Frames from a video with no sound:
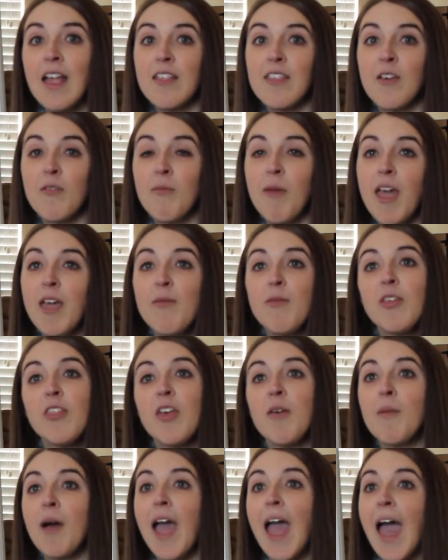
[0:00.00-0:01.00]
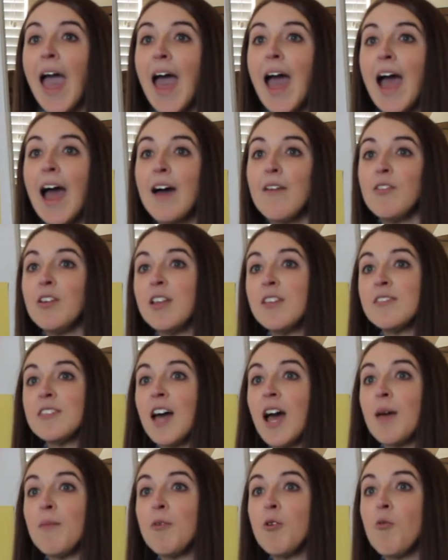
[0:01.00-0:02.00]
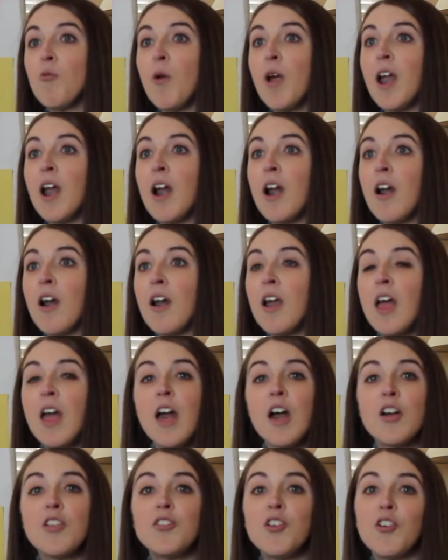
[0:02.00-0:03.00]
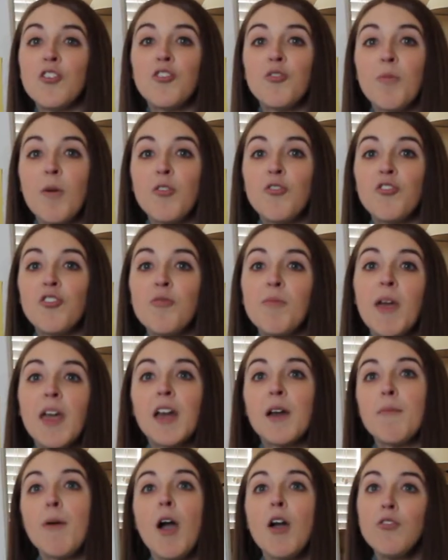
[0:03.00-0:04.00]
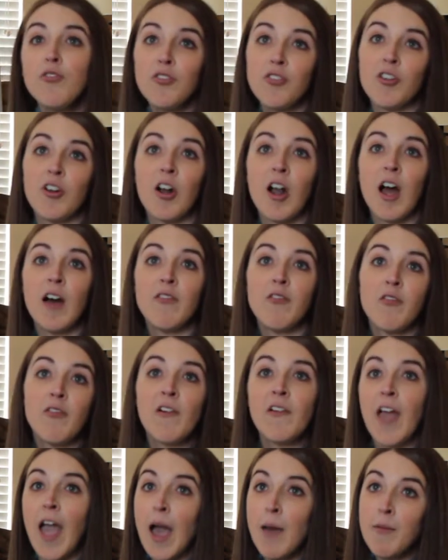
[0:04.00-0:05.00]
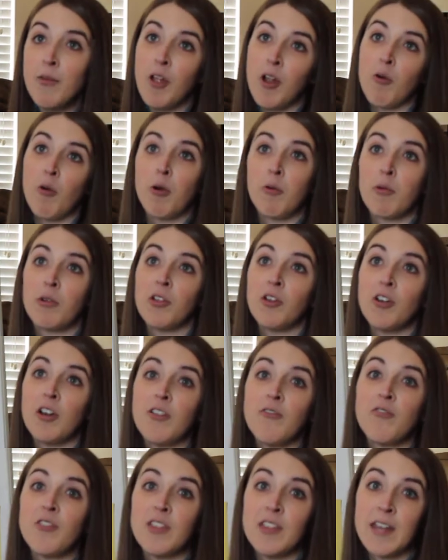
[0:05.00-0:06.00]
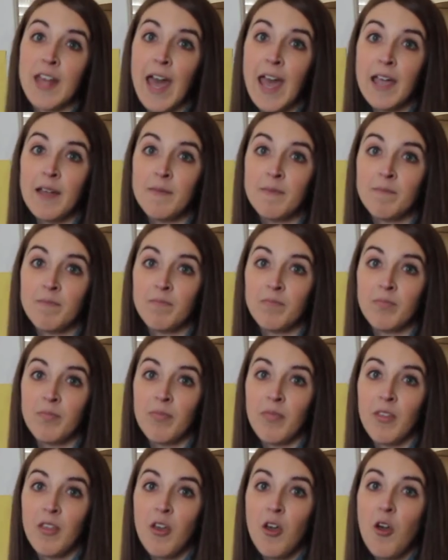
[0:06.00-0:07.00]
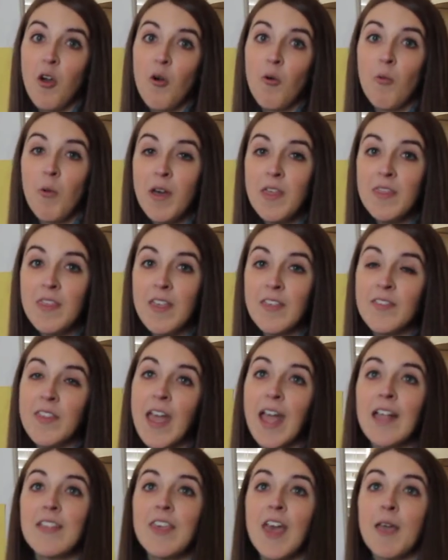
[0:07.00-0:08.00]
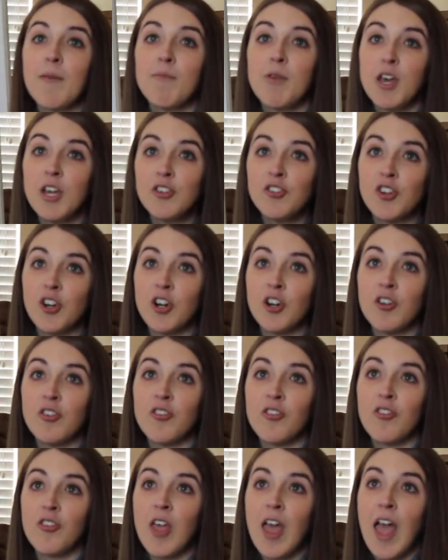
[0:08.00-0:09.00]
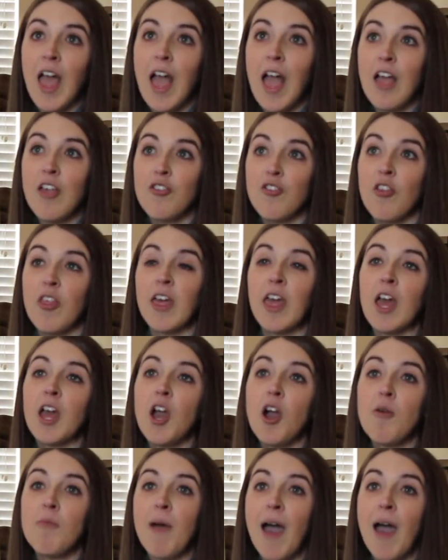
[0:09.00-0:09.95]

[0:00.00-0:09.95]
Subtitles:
maybe they might have an assignment where they're supposed to make a poster of a vocabulary word we're learning for the day. With this, they can take pictures so they can go